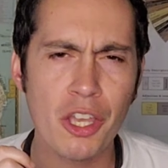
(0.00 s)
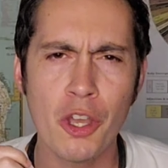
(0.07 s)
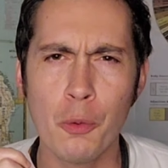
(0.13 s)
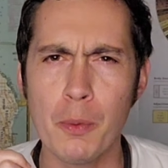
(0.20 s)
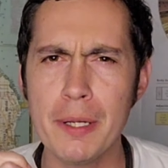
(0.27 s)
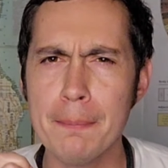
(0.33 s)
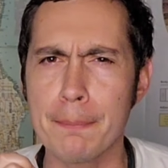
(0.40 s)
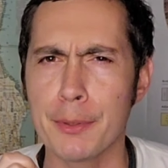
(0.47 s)

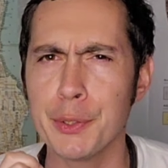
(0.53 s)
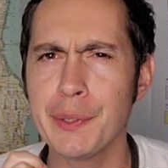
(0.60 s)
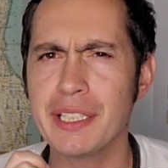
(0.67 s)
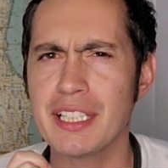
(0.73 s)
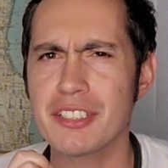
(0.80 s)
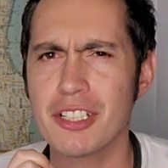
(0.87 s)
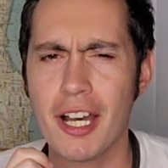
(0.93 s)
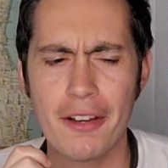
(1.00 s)
When brewing
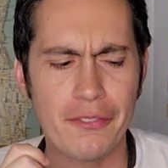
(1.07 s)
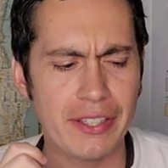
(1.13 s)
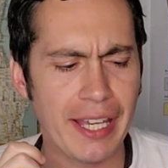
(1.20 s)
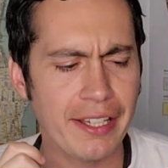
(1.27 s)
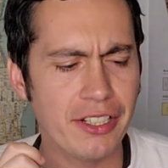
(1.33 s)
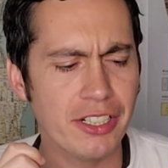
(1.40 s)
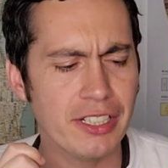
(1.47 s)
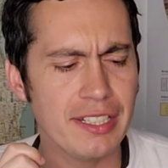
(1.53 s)
this coffee,
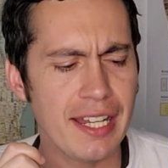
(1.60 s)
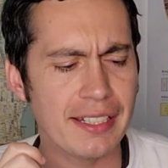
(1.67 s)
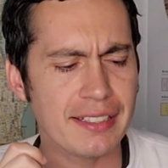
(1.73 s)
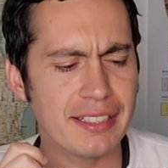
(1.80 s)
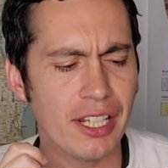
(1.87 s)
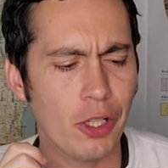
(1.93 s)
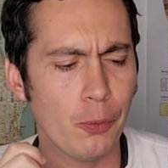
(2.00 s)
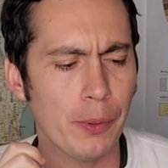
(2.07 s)
I could not
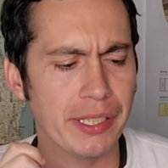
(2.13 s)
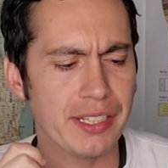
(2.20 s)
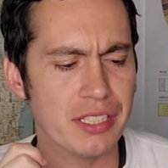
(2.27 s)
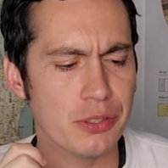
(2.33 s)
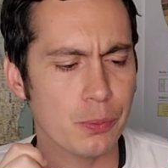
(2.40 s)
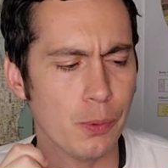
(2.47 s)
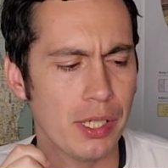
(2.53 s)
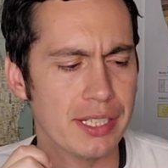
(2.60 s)
tell what
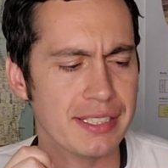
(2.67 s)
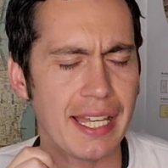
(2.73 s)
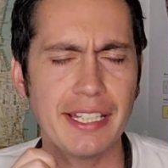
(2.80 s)
this was.